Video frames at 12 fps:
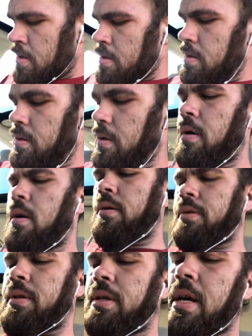the car
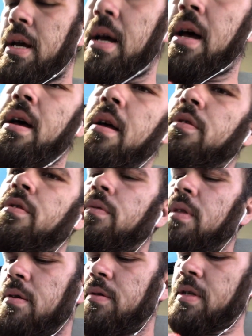is a
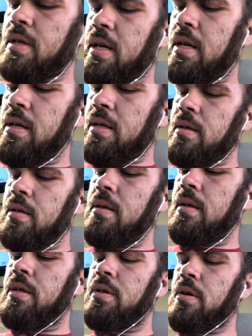2008
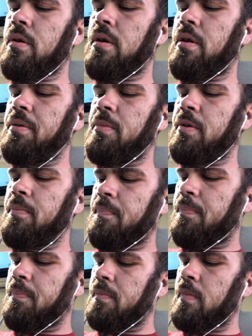Nissan Altima.
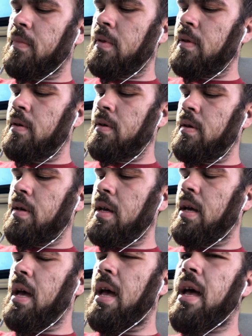
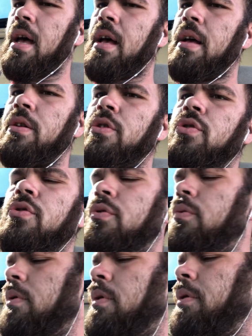It has
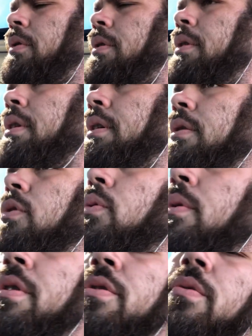
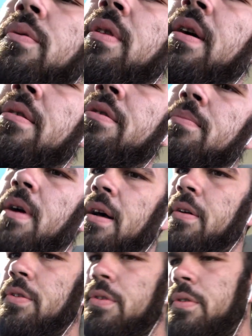222,000
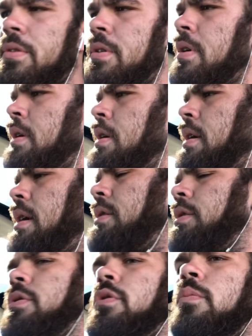miles, has
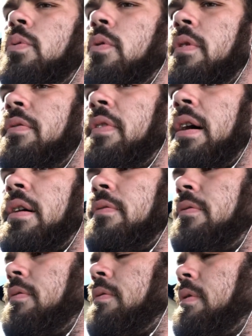a 2.5,
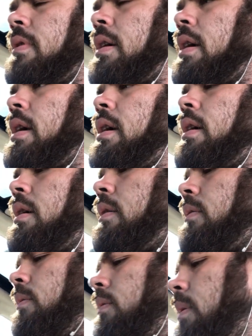
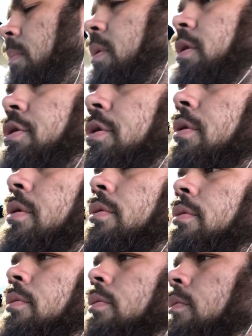and I'm going to show
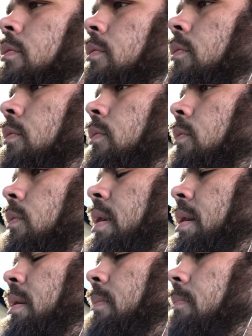you
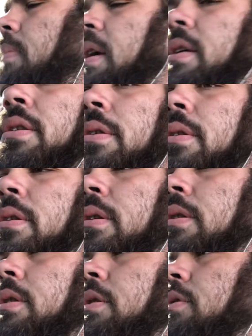what basically
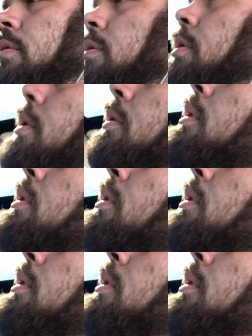is the issue. So